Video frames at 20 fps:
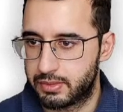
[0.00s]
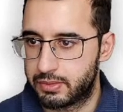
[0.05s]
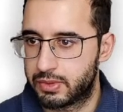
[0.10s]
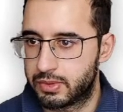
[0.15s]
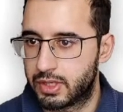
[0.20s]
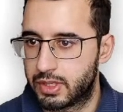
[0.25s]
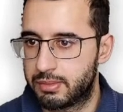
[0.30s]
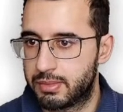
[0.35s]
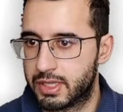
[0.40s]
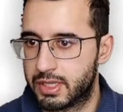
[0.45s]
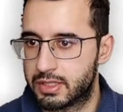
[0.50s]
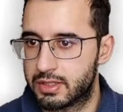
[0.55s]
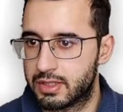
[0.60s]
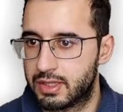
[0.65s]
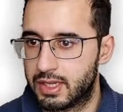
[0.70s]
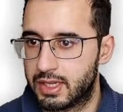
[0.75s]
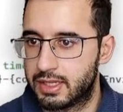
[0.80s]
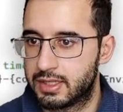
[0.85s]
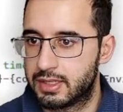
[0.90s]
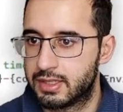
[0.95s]
come back to
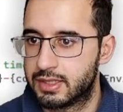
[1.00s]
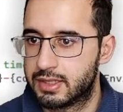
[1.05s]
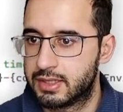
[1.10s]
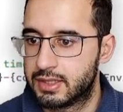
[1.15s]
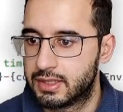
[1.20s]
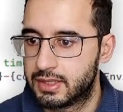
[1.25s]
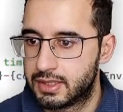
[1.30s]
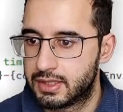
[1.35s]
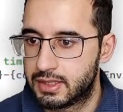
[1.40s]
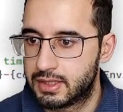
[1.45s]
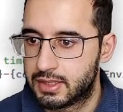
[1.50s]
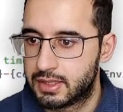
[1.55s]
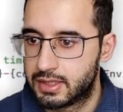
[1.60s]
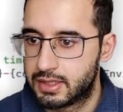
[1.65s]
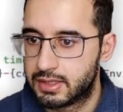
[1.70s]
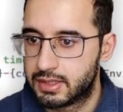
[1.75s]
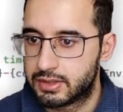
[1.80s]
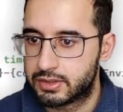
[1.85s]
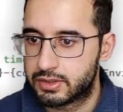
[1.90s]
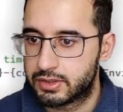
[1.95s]
that.
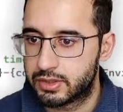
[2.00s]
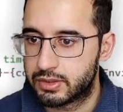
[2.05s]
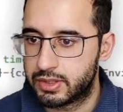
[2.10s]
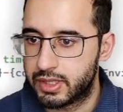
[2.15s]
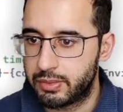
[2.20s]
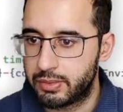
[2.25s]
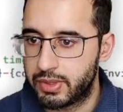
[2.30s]
So now